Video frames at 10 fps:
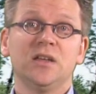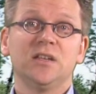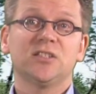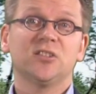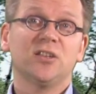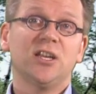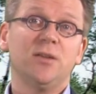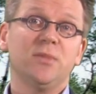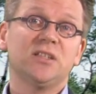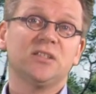System
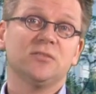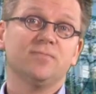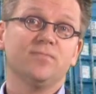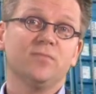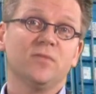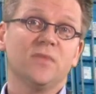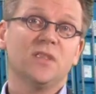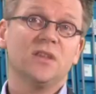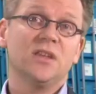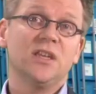dynamics
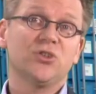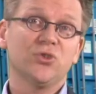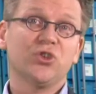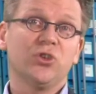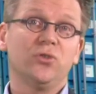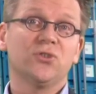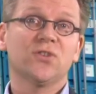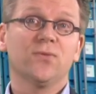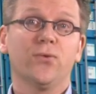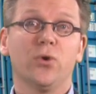is also
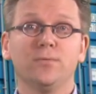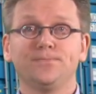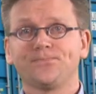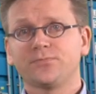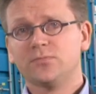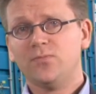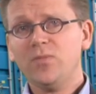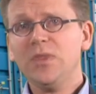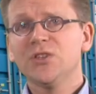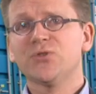used for
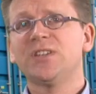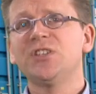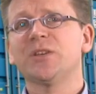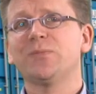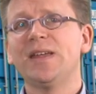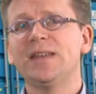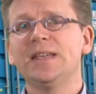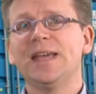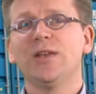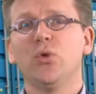strategic
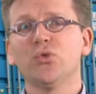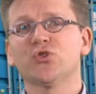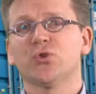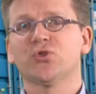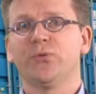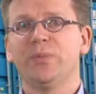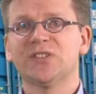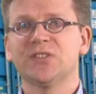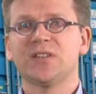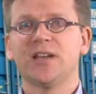planning and all sorts of
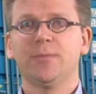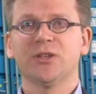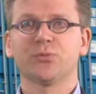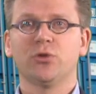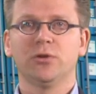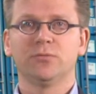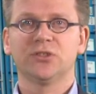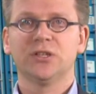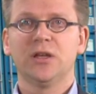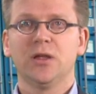business dynamics
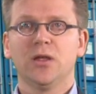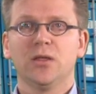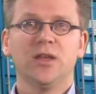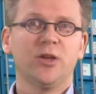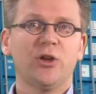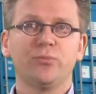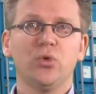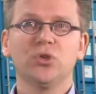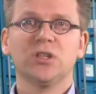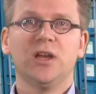problems. Think about
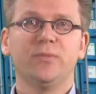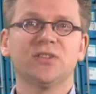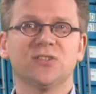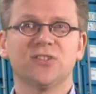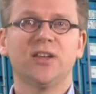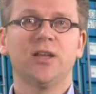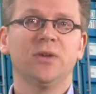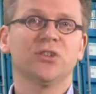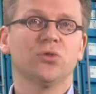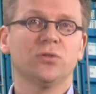books like Business
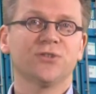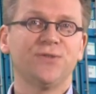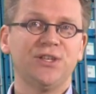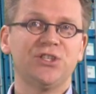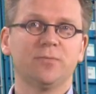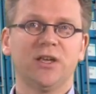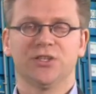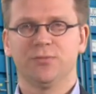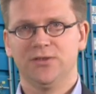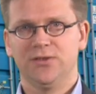Dynamics or Strategic
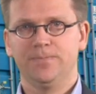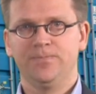Management.